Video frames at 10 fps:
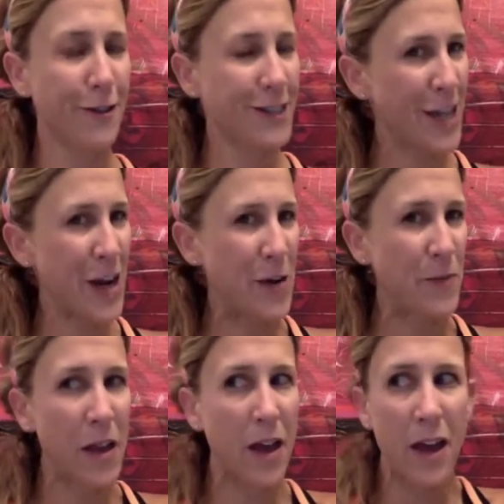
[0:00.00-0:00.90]
So,
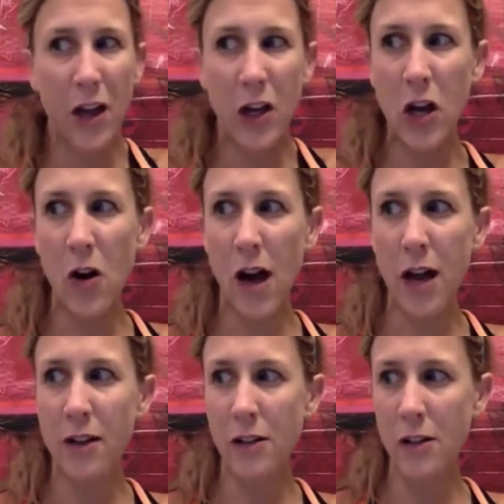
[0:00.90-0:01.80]

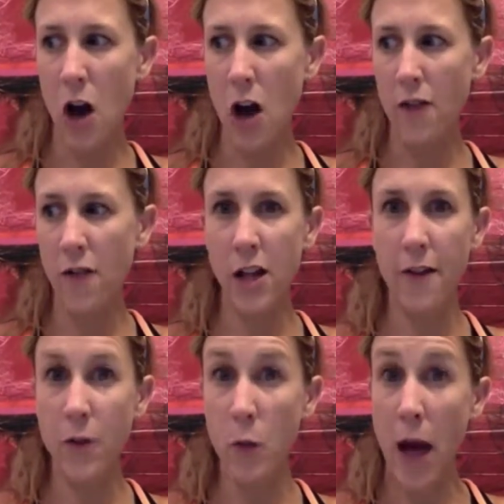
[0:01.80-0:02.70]
I'd kind of fallen off
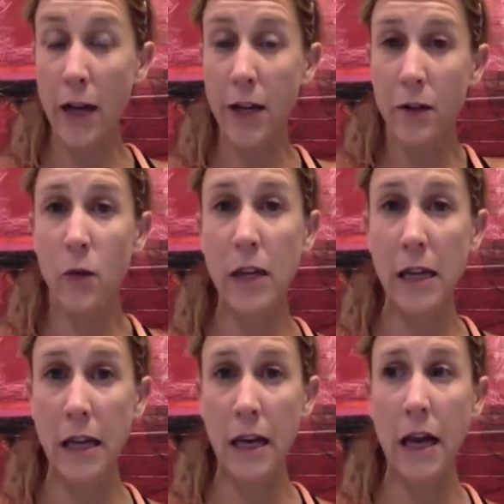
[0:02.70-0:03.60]
the wagon with
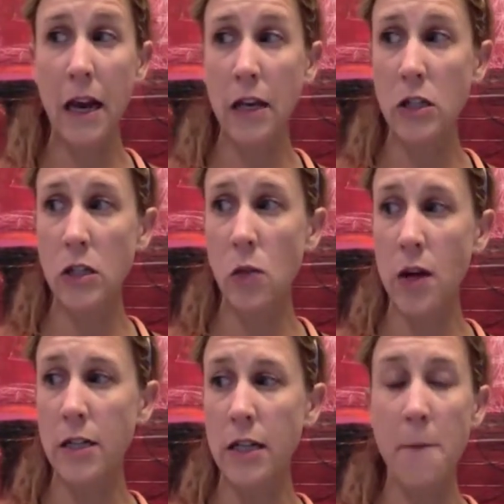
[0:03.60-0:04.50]
eating, and I just
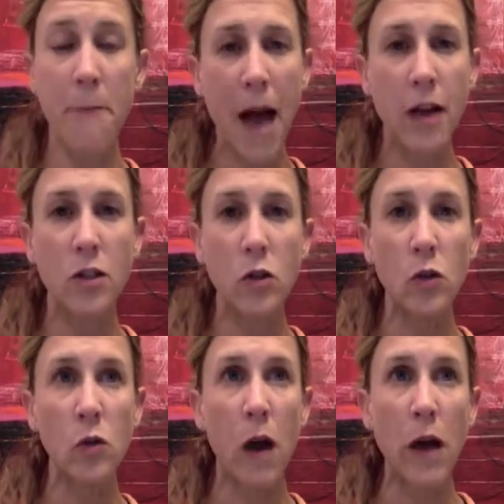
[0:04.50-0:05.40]
wanted to get back
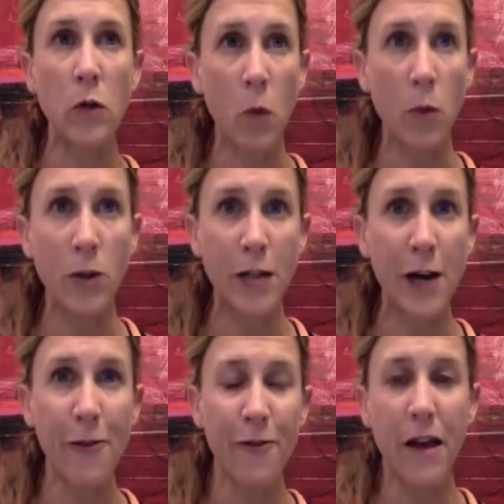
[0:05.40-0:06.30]
to my normal
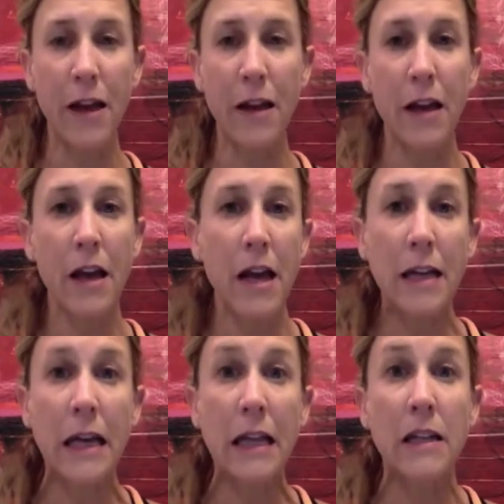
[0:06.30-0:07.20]
self and
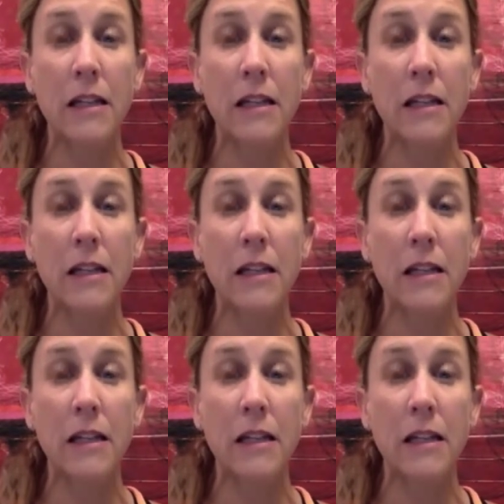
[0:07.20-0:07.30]
get,